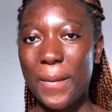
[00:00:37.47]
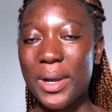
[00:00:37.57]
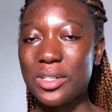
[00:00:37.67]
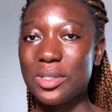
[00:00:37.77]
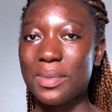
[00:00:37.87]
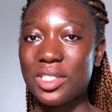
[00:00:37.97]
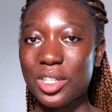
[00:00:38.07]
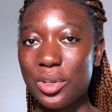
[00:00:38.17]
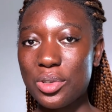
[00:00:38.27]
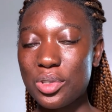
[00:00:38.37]
back to my
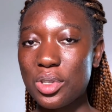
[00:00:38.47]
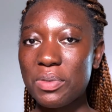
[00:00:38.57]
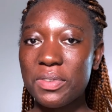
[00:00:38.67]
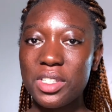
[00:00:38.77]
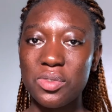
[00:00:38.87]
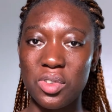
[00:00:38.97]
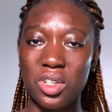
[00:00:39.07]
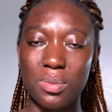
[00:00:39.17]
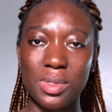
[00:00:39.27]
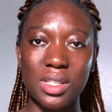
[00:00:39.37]
channel. So with this
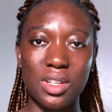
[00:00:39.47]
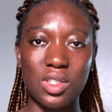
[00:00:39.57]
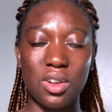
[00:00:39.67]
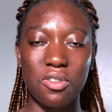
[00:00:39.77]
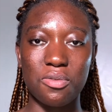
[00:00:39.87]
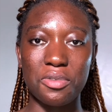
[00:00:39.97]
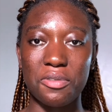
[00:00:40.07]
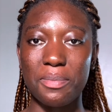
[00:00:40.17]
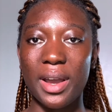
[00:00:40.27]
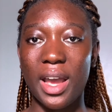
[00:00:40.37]
video I'll be starting off
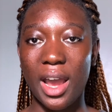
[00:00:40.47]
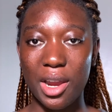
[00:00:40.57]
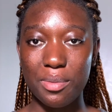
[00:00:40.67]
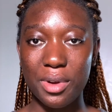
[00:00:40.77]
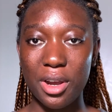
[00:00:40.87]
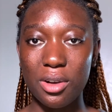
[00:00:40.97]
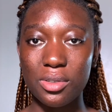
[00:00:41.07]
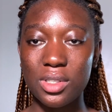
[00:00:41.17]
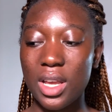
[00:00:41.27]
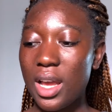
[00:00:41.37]
with my
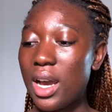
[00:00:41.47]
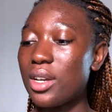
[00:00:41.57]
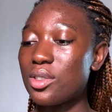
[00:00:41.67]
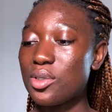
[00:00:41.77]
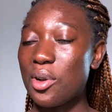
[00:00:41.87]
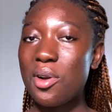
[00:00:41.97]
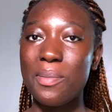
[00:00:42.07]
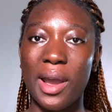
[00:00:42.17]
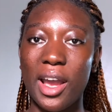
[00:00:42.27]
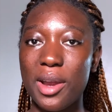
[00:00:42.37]
eyebrows, and to
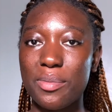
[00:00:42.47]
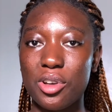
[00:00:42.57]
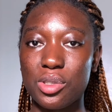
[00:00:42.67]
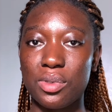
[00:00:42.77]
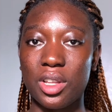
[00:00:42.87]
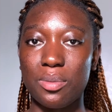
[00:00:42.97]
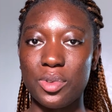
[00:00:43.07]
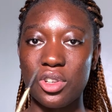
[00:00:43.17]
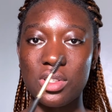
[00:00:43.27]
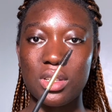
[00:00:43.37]
comb my eyebrows with I'll
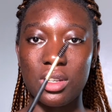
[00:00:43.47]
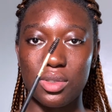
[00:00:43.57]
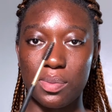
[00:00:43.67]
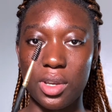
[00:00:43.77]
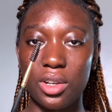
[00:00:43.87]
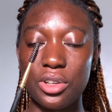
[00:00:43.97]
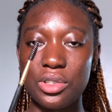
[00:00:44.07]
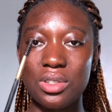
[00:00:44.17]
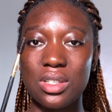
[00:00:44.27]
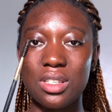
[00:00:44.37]
be using a spoolie.
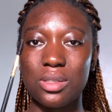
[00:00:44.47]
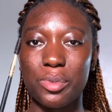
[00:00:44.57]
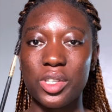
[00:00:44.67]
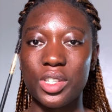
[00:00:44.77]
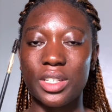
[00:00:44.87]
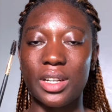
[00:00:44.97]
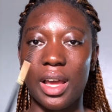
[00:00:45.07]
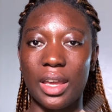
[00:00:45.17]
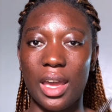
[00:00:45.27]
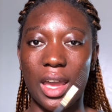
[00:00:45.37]
So this is basically
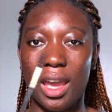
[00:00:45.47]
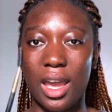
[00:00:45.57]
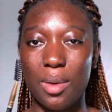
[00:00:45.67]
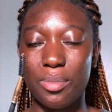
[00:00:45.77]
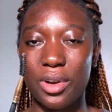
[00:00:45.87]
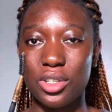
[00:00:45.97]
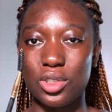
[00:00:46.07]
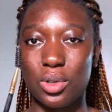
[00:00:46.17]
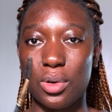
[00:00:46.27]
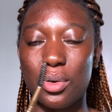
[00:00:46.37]
like a
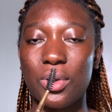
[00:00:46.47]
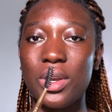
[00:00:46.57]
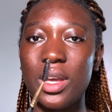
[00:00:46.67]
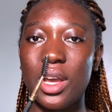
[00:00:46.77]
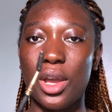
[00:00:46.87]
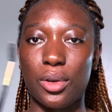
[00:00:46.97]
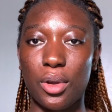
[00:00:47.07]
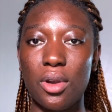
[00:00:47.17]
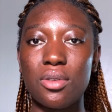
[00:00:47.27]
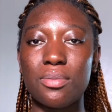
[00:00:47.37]
hairbrush or a
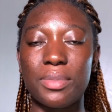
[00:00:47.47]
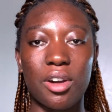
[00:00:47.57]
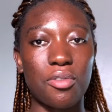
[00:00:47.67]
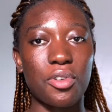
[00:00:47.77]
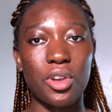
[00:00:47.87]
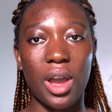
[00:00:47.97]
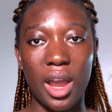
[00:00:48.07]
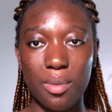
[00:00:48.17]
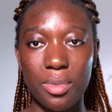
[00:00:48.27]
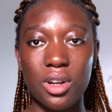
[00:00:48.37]
comb, but for your
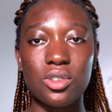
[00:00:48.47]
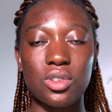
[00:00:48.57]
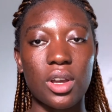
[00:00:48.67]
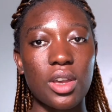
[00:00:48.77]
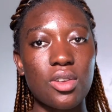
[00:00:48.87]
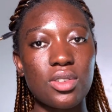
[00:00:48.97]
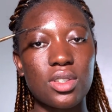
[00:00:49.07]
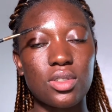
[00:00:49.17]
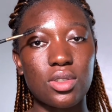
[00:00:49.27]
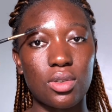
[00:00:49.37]
eyebrows you can
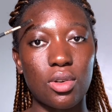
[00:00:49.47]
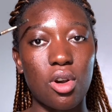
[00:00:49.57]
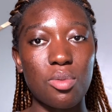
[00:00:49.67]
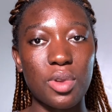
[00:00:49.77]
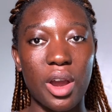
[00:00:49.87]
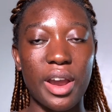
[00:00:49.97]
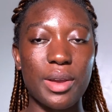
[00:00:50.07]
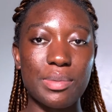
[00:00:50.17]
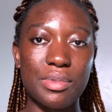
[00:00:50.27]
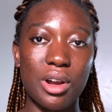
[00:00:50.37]
use it to comb your
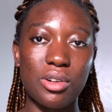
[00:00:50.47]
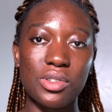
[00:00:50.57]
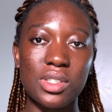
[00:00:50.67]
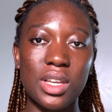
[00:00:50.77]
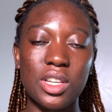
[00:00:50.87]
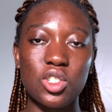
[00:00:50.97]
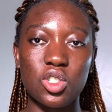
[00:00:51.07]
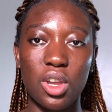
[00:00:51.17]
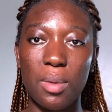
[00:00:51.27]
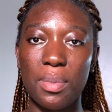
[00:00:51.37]
eyebrows,
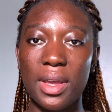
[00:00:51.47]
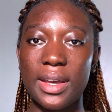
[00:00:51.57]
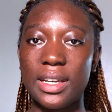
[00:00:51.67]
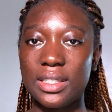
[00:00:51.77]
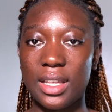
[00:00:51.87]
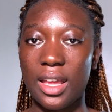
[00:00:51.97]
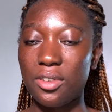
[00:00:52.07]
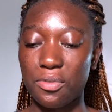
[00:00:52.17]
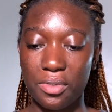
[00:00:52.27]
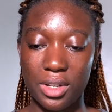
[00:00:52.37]
shape it and
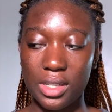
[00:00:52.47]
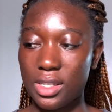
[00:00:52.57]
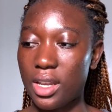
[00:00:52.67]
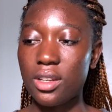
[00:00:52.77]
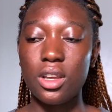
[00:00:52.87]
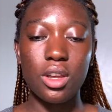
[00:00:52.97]
then fill it in.